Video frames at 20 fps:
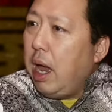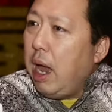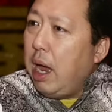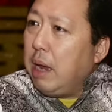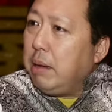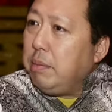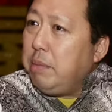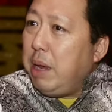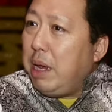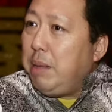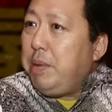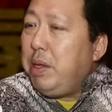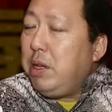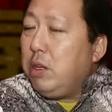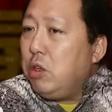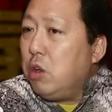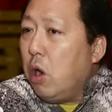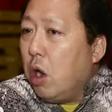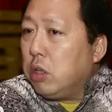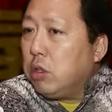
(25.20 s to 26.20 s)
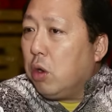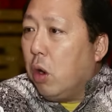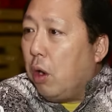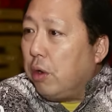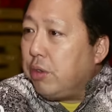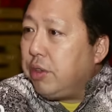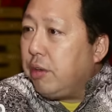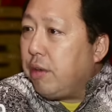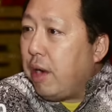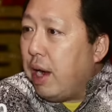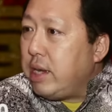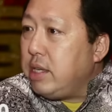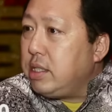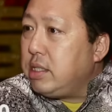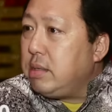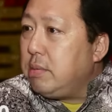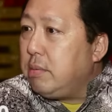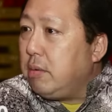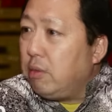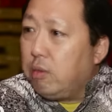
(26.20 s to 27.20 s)
and maybe not
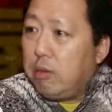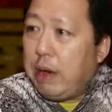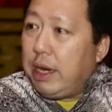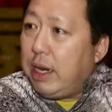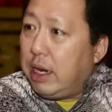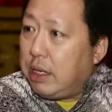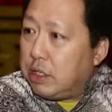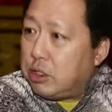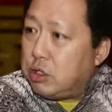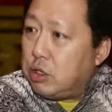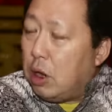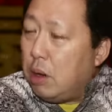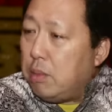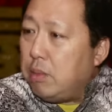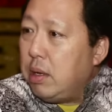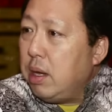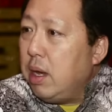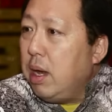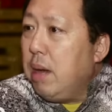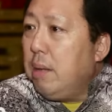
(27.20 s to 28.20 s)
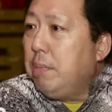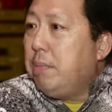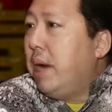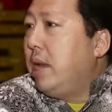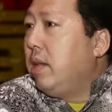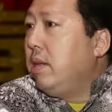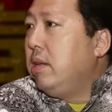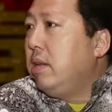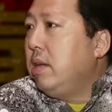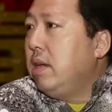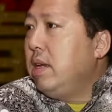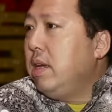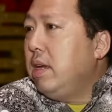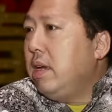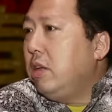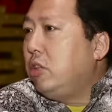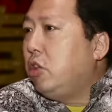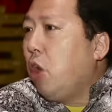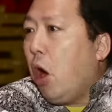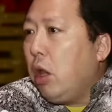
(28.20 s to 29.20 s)
authorized right at the top, but
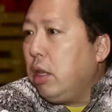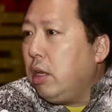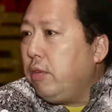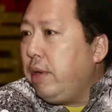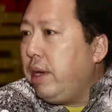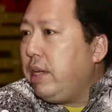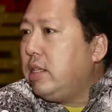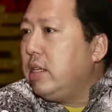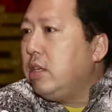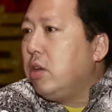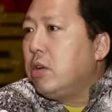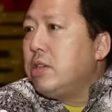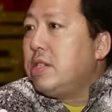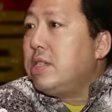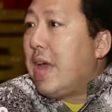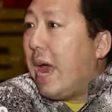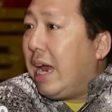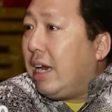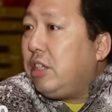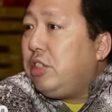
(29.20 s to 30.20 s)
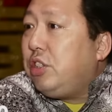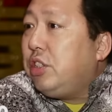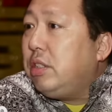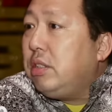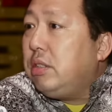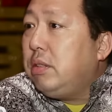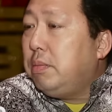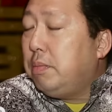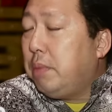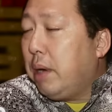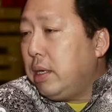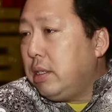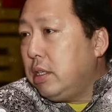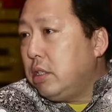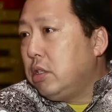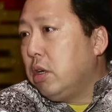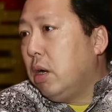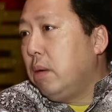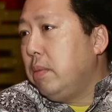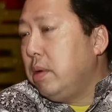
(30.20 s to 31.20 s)
tolerated or sanctioned by the
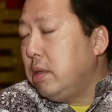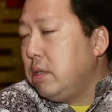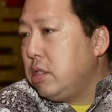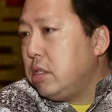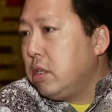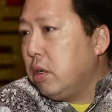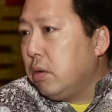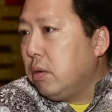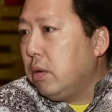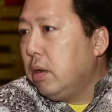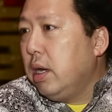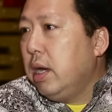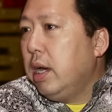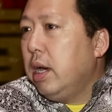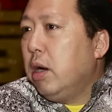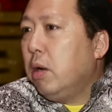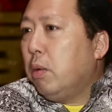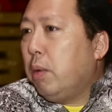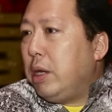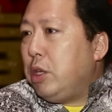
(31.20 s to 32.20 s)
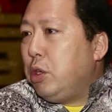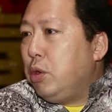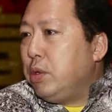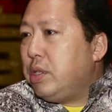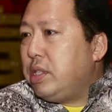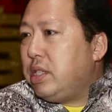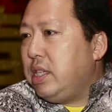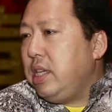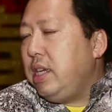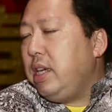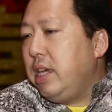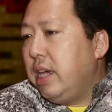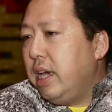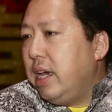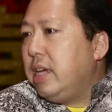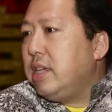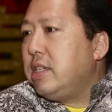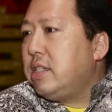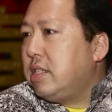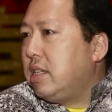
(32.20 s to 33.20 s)
top. And so what you see
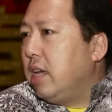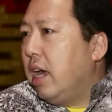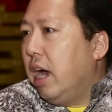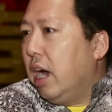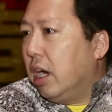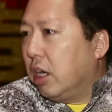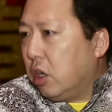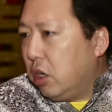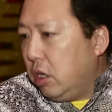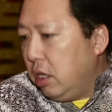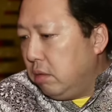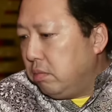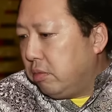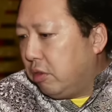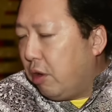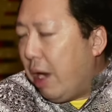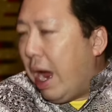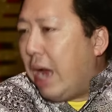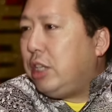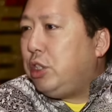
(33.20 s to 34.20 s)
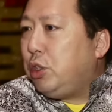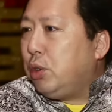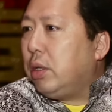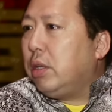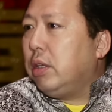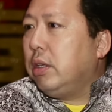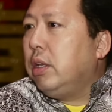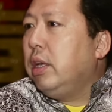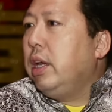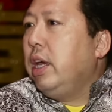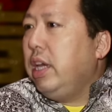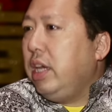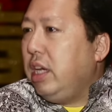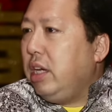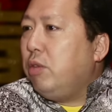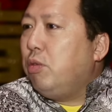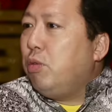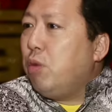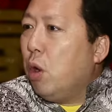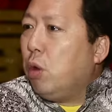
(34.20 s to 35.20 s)
is a gradual
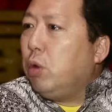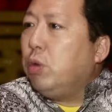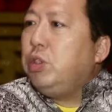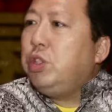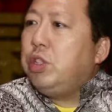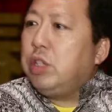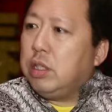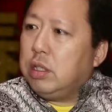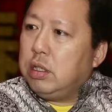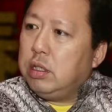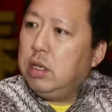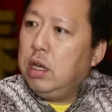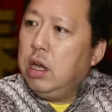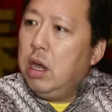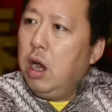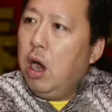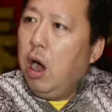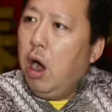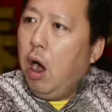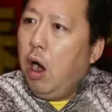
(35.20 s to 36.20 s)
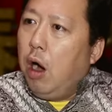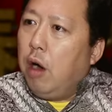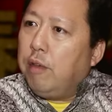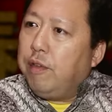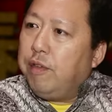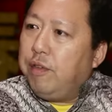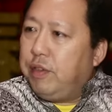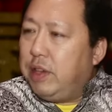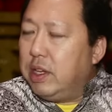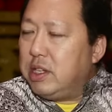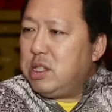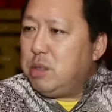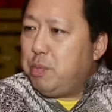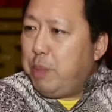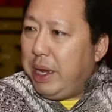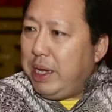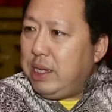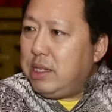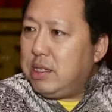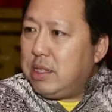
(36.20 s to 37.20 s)
erosion of the
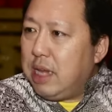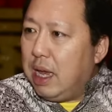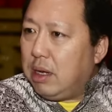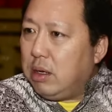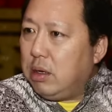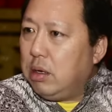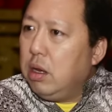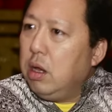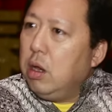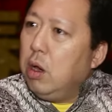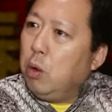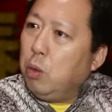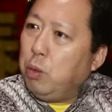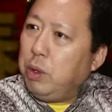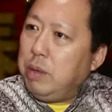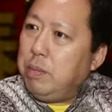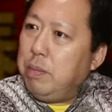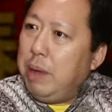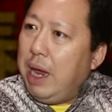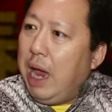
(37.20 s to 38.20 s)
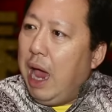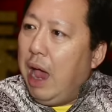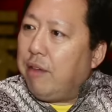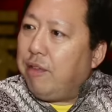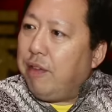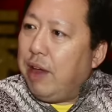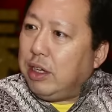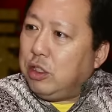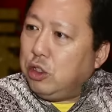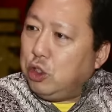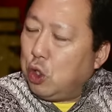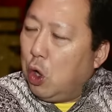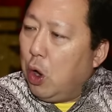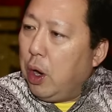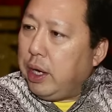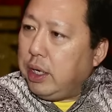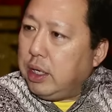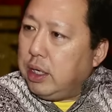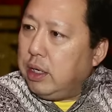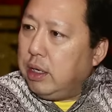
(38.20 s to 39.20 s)
space that we may have
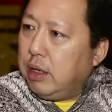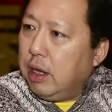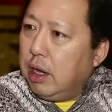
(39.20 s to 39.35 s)
enjoyed